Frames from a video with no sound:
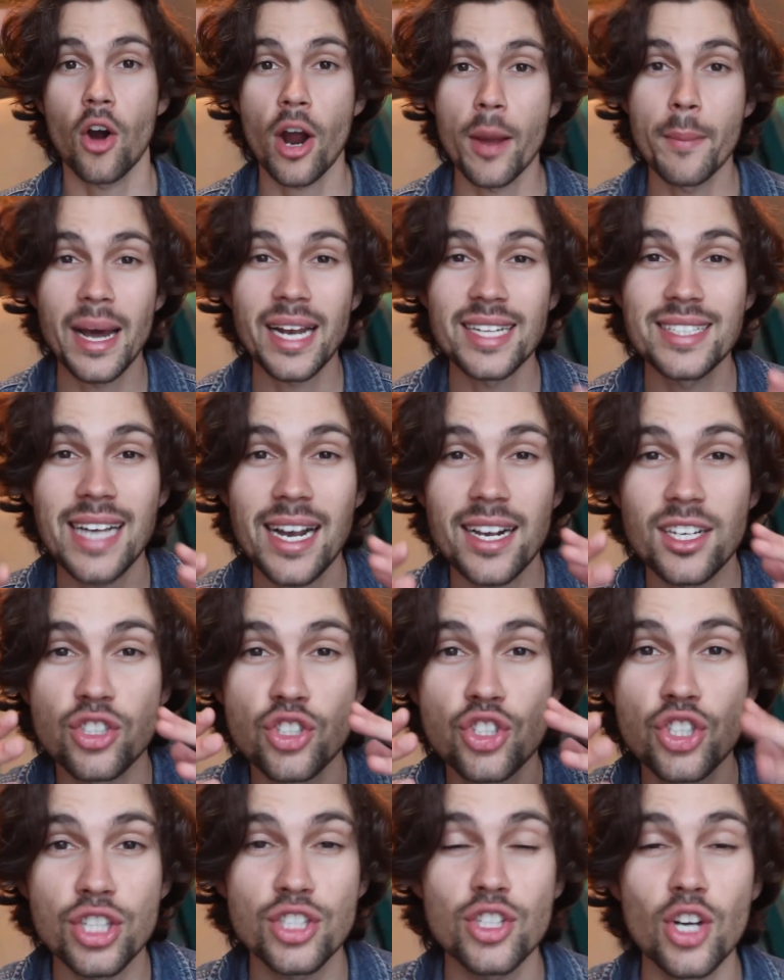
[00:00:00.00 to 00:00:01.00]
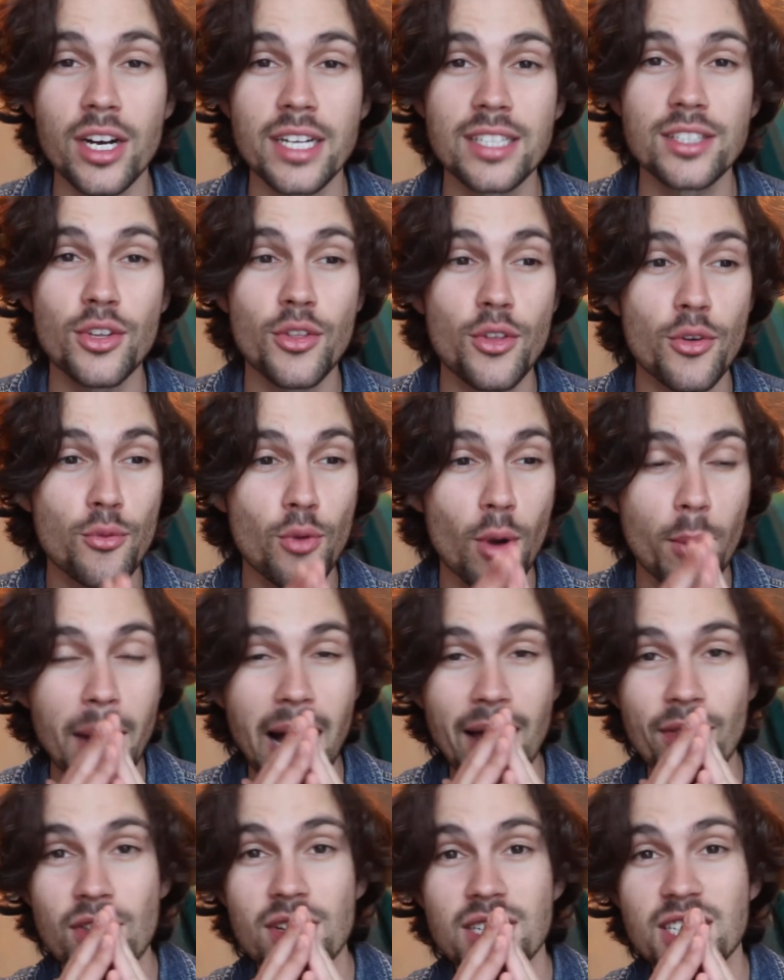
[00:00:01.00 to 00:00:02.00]
Alright, Mad Attackers, just got into the room
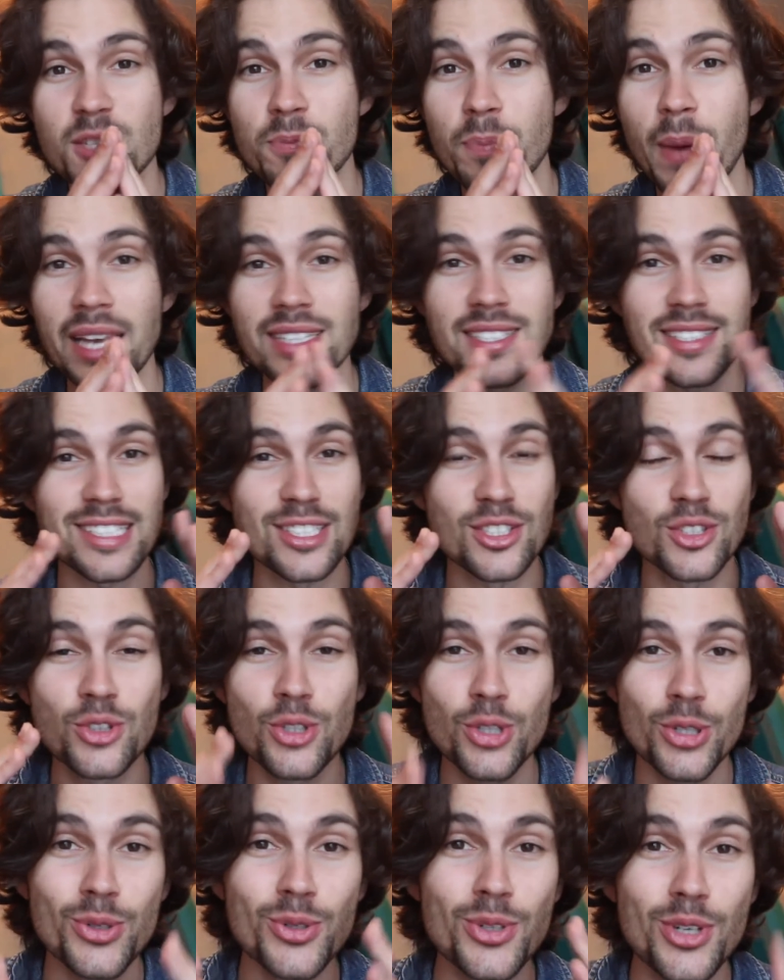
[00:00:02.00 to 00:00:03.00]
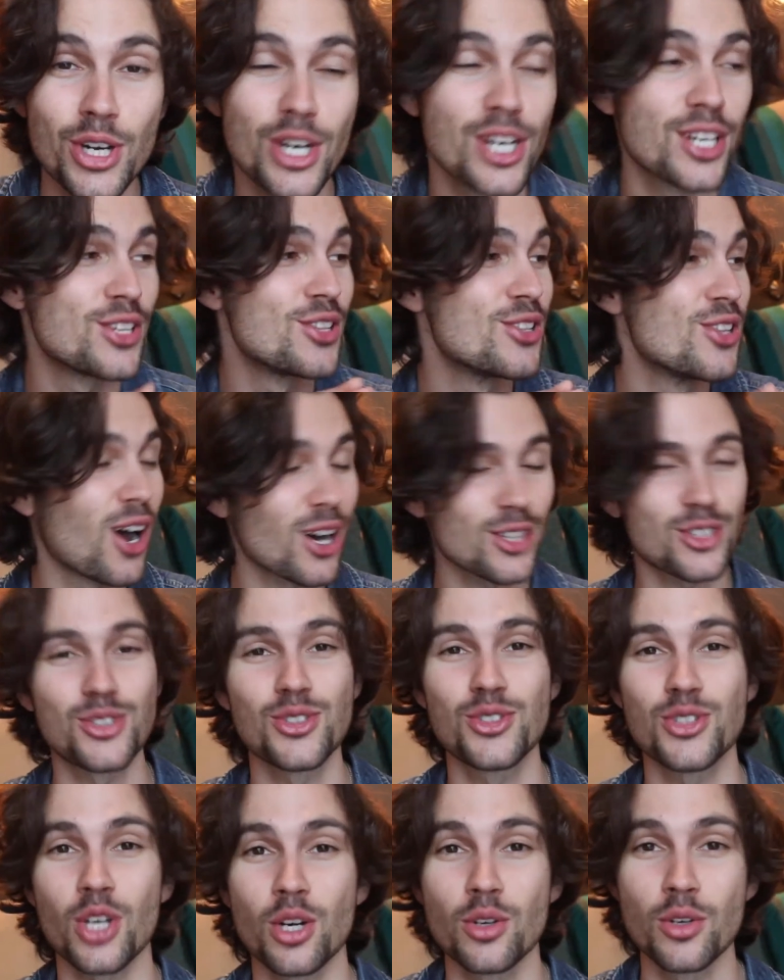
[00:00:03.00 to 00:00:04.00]
and this space is too good not
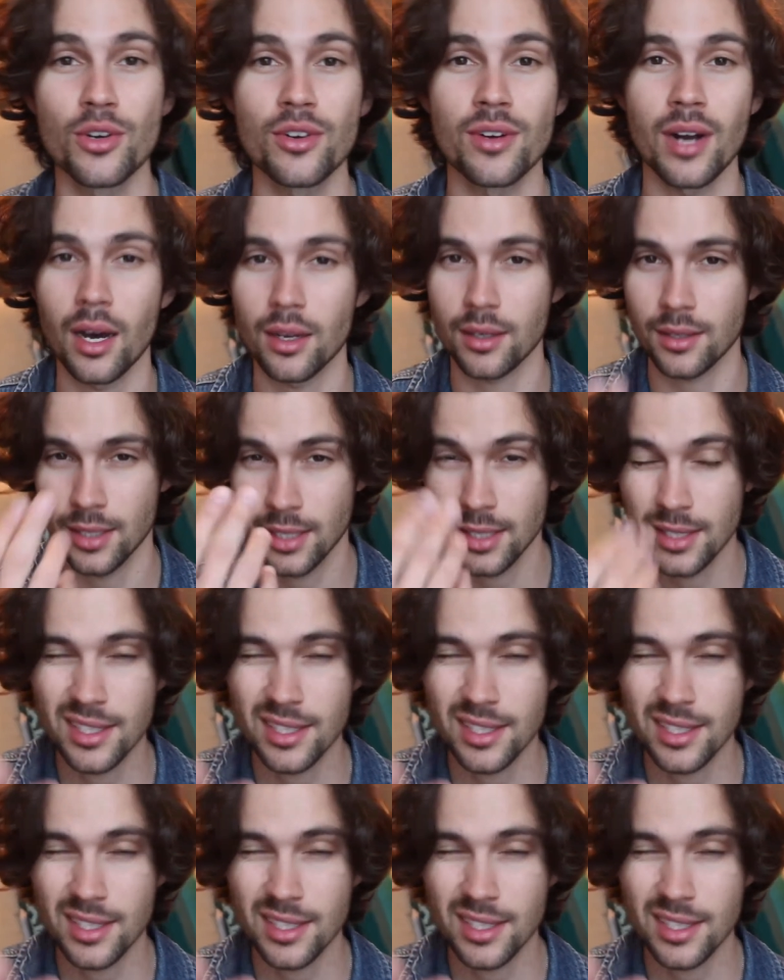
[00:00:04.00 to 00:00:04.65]
to show you around.